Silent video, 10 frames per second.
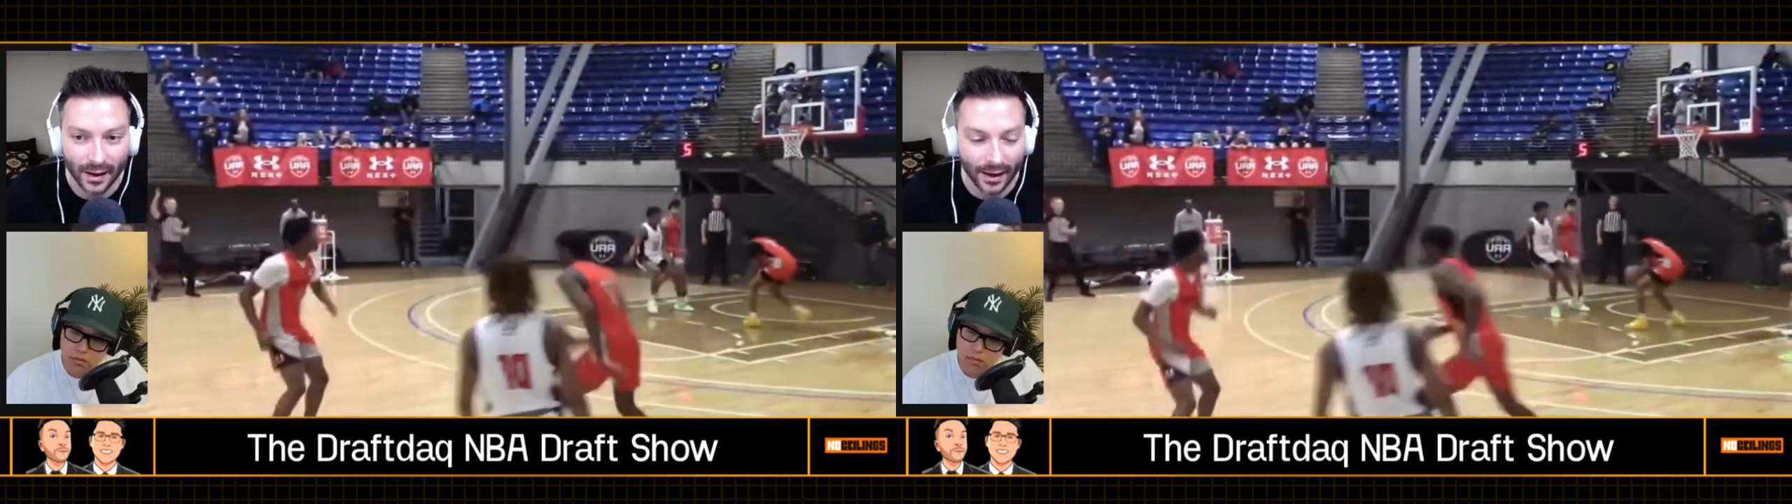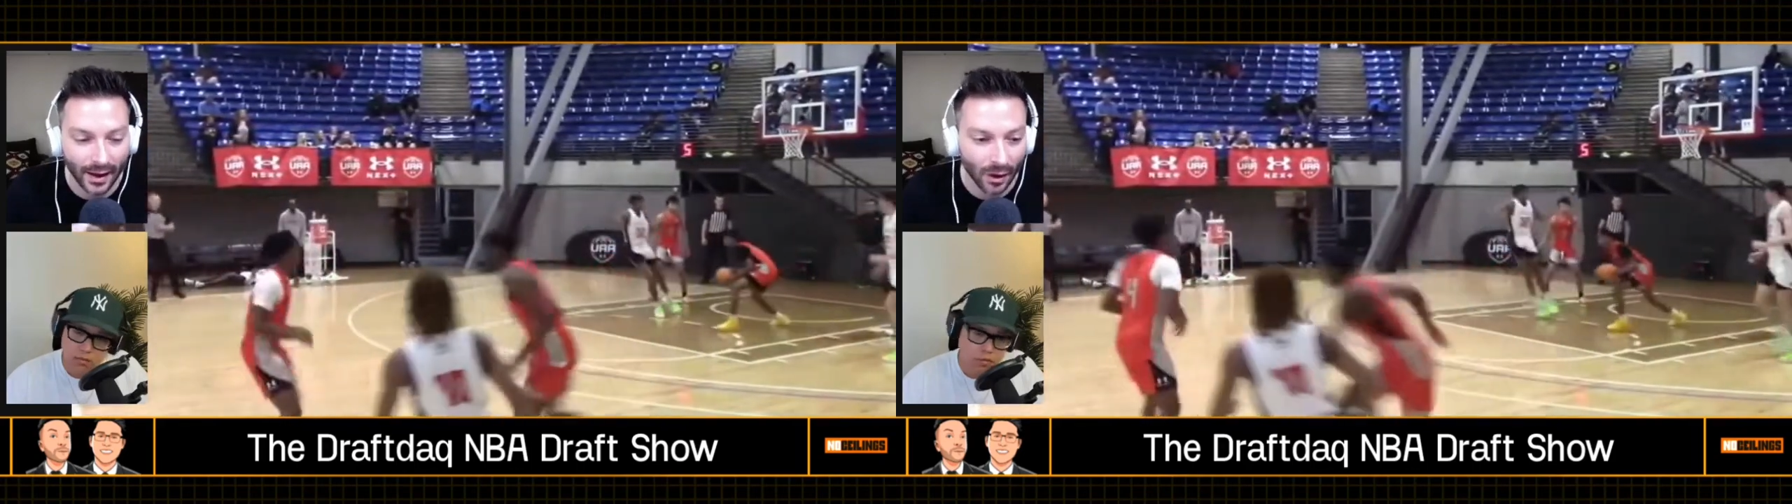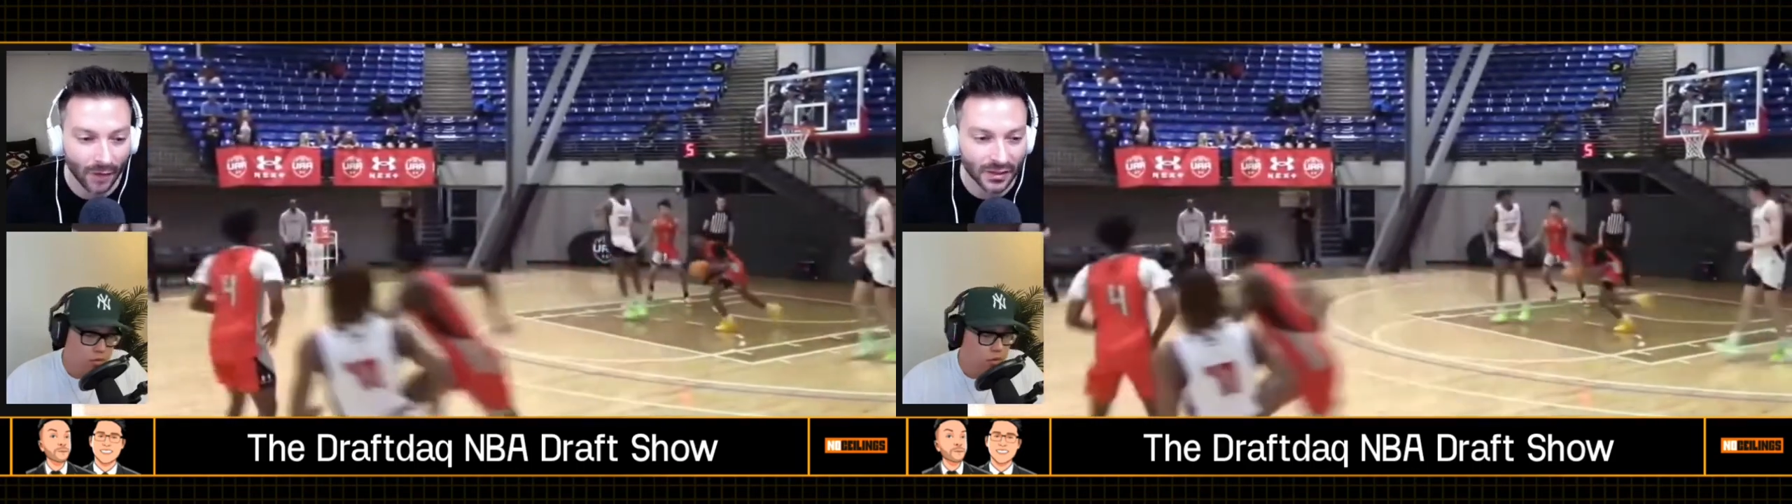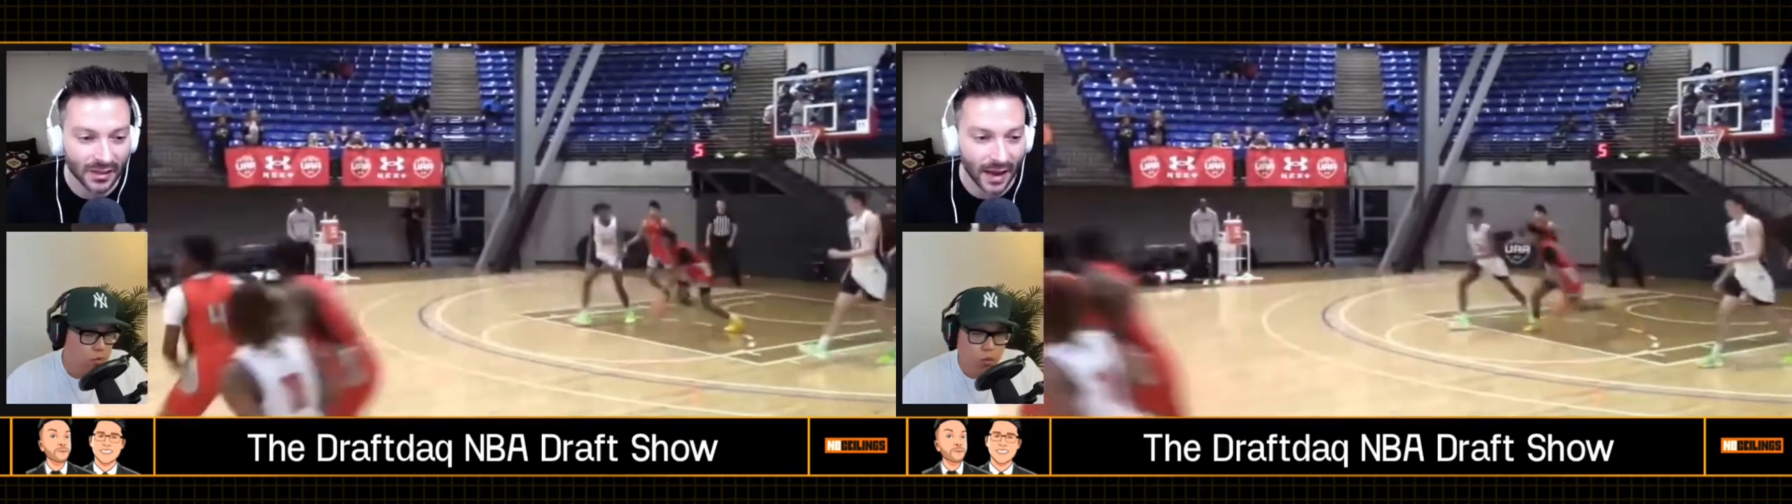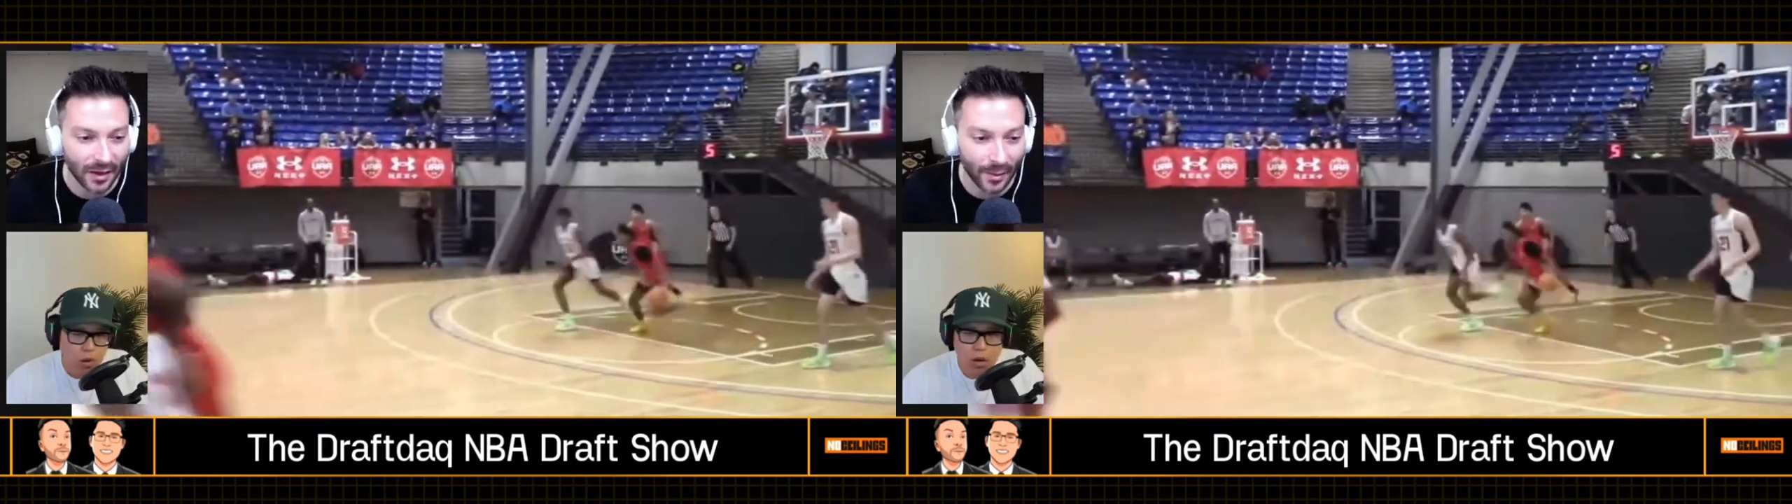and off the
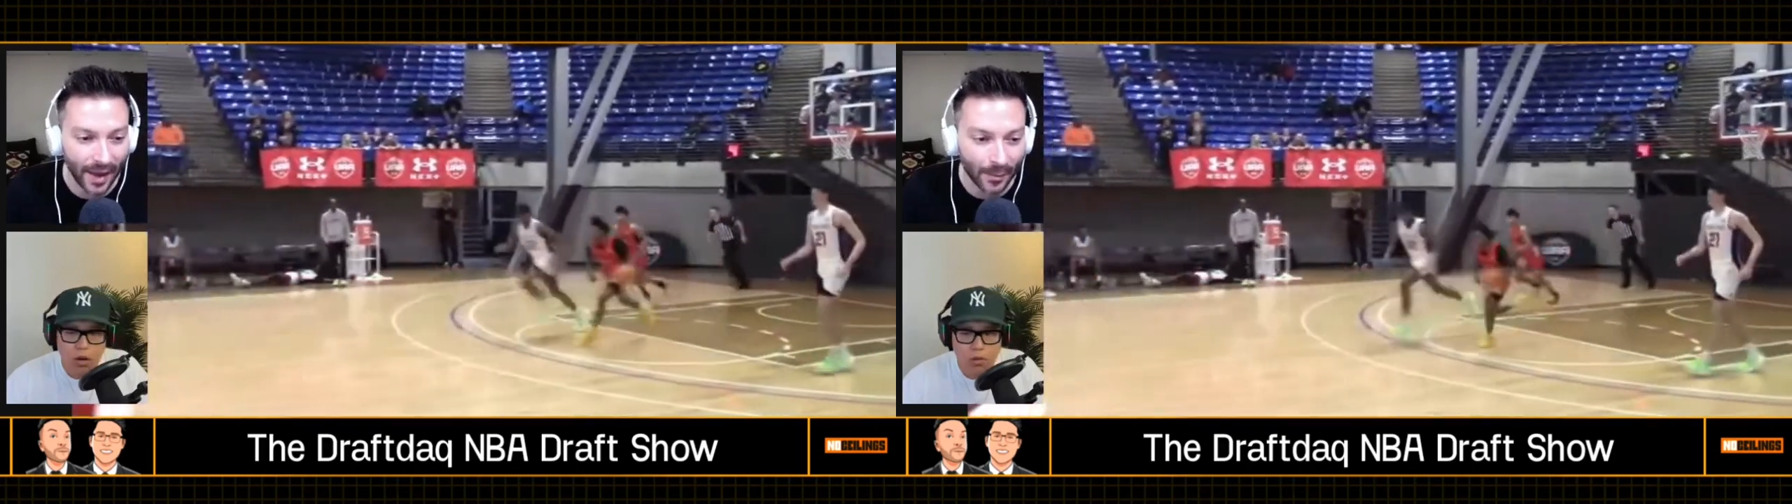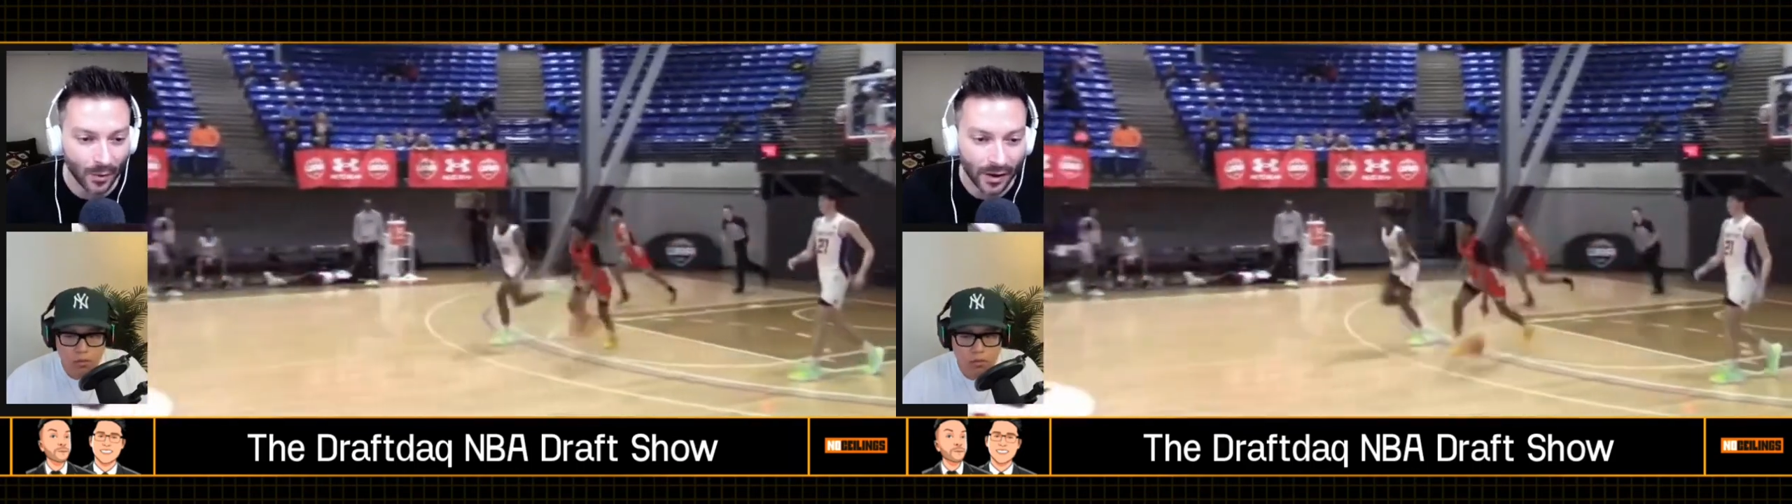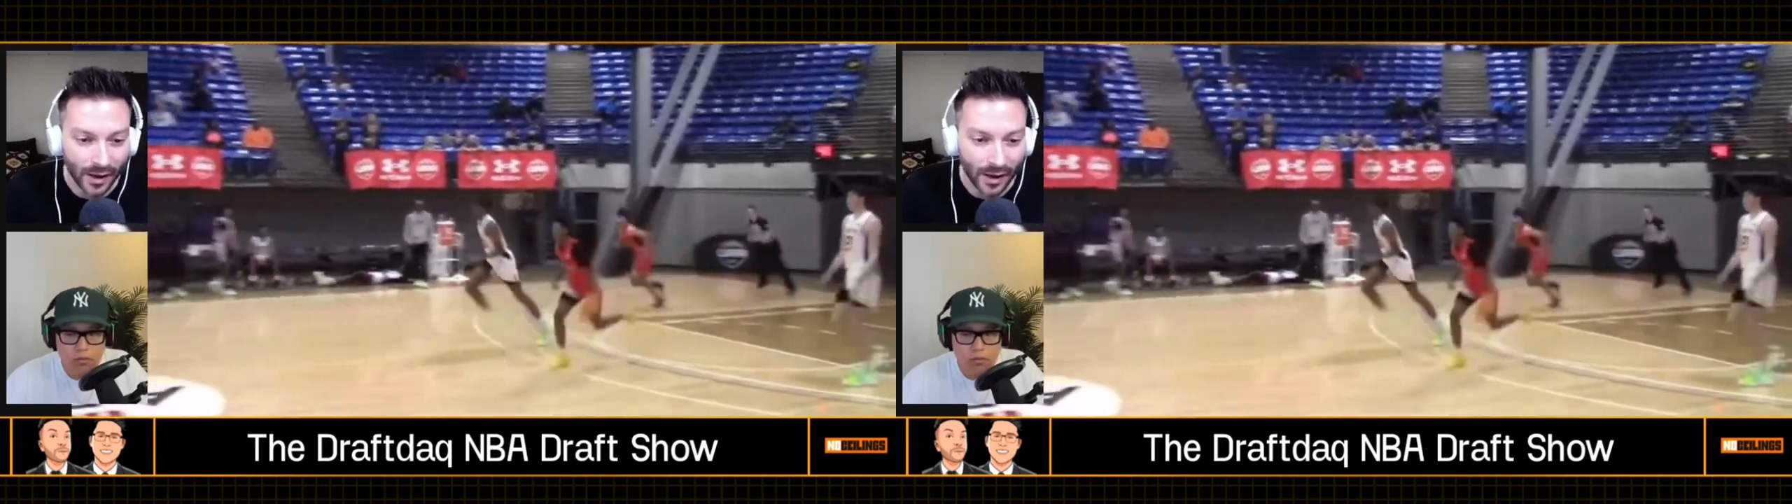side of the backboard.